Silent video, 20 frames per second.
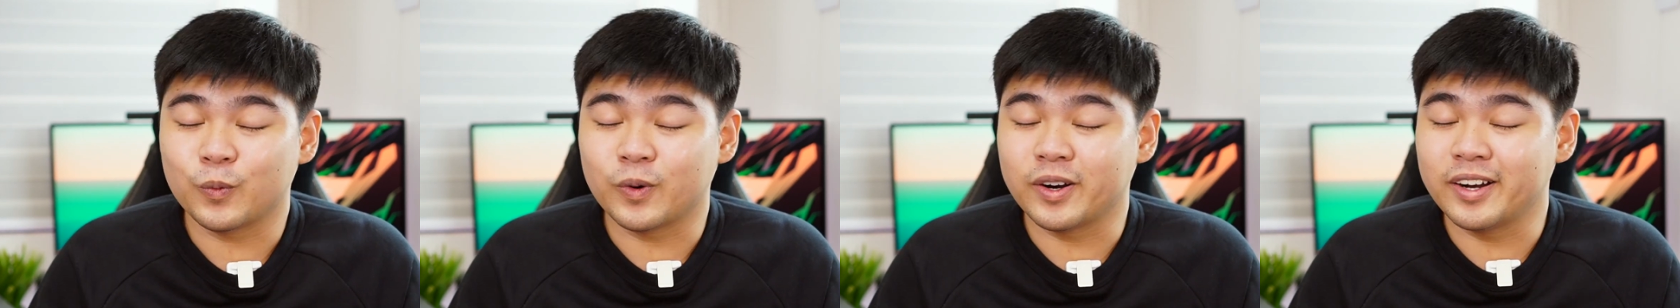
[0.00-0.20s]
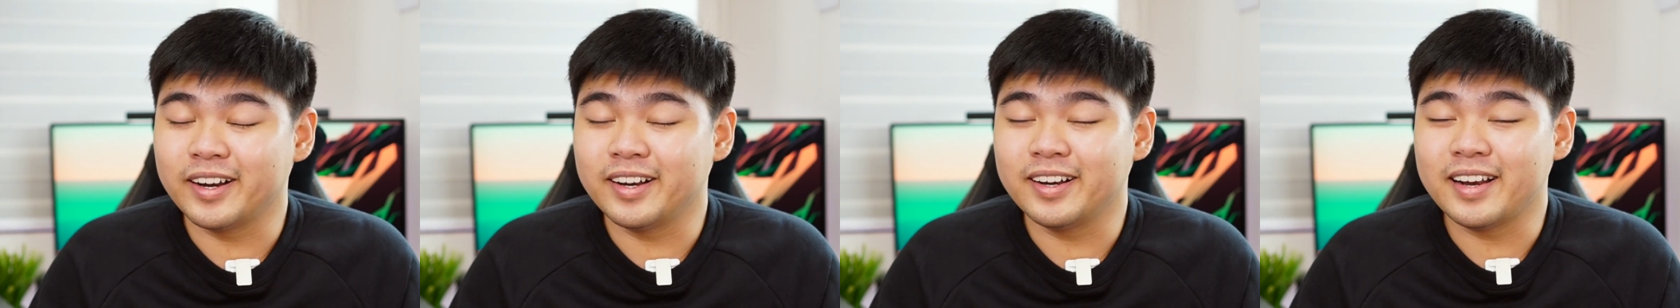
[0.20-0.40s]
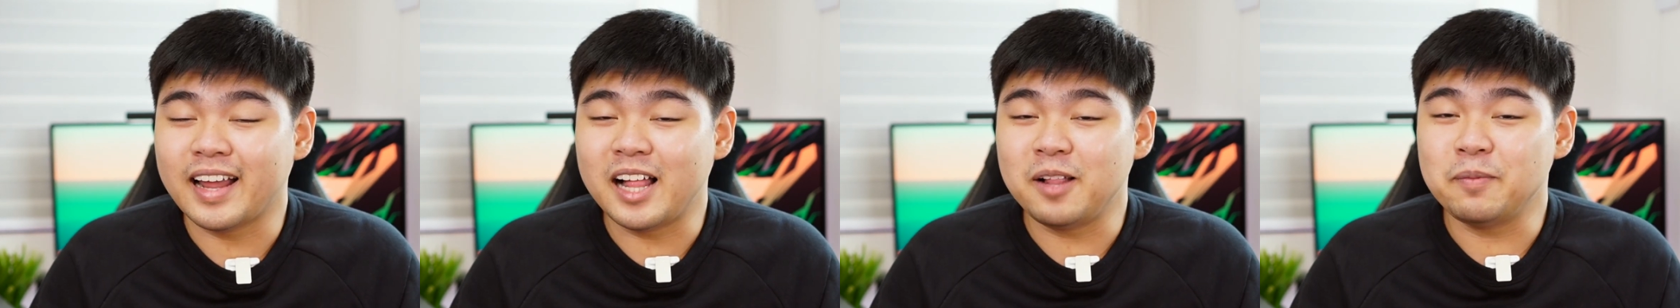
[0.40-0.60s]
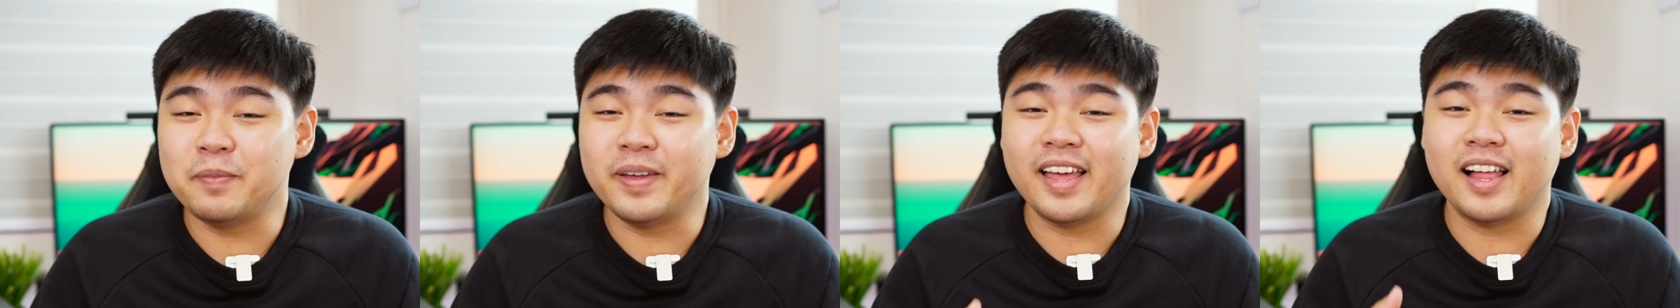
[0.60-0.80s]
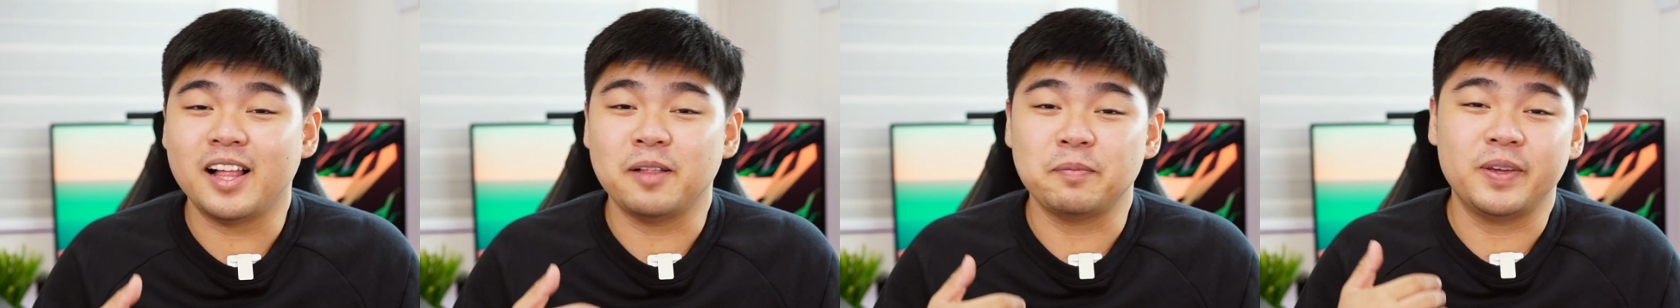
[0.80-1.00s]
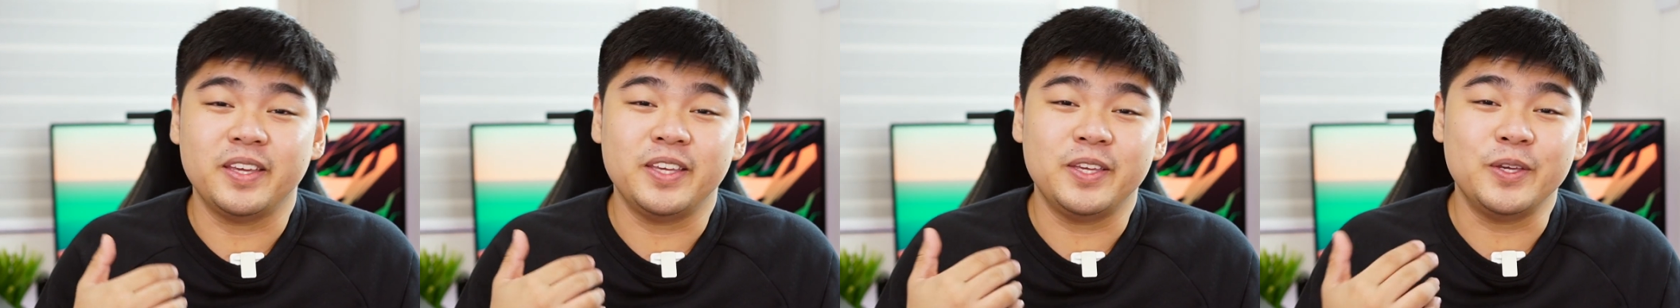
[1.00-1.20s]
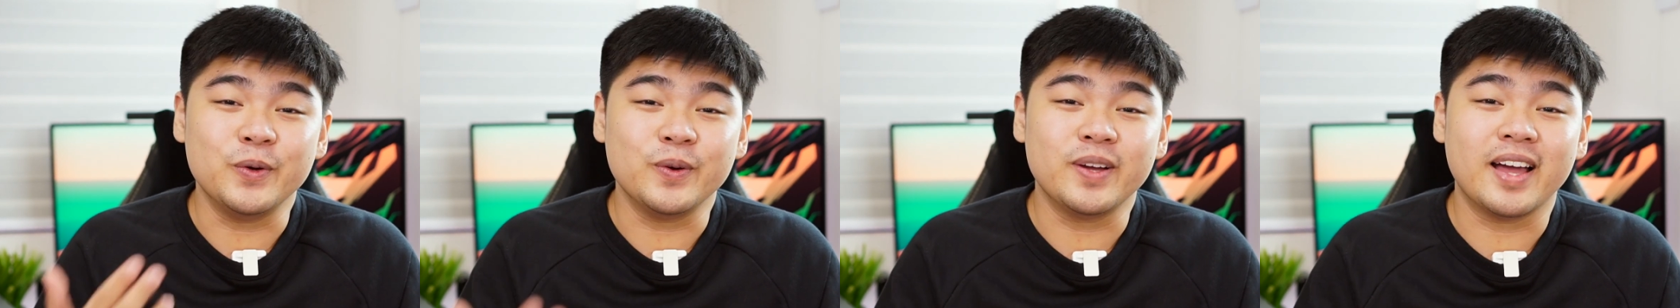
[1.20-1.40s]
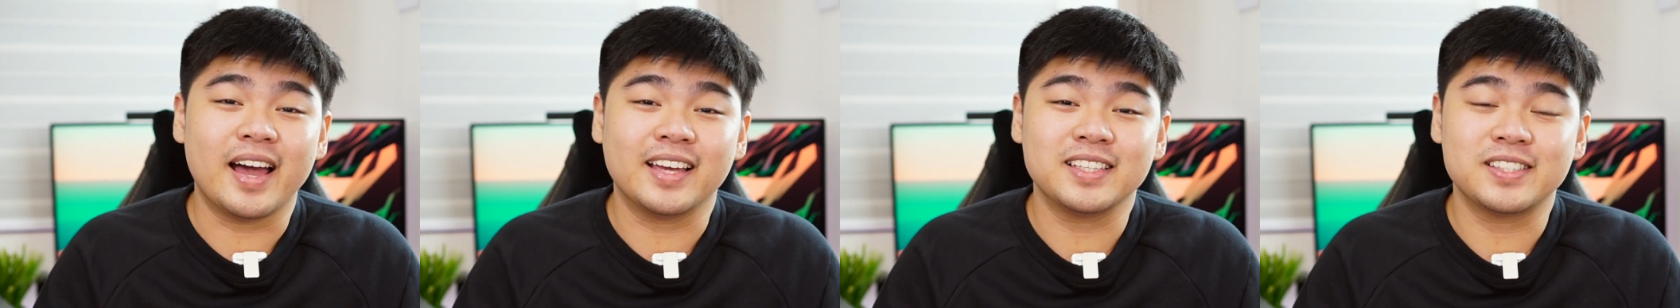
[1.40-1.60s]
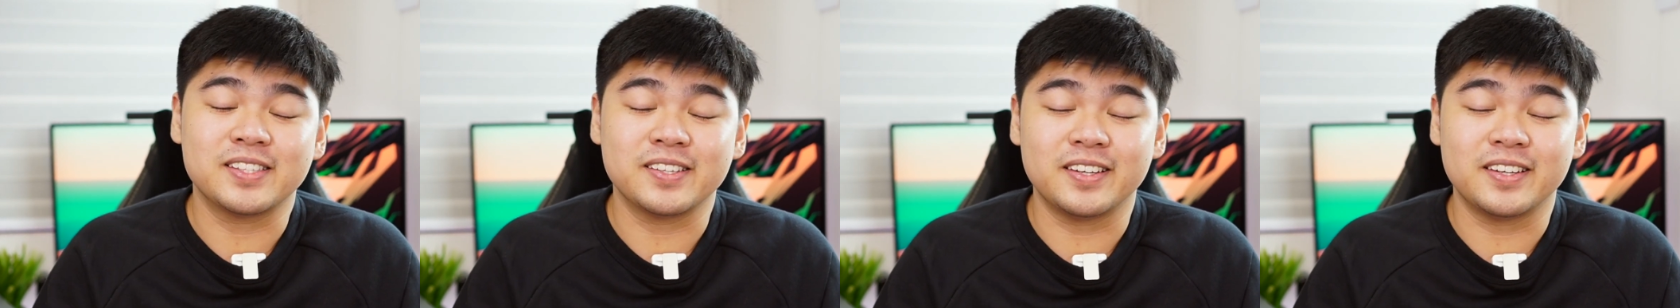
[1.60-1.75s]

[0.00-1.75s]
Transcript: wherein I'll be helping you guys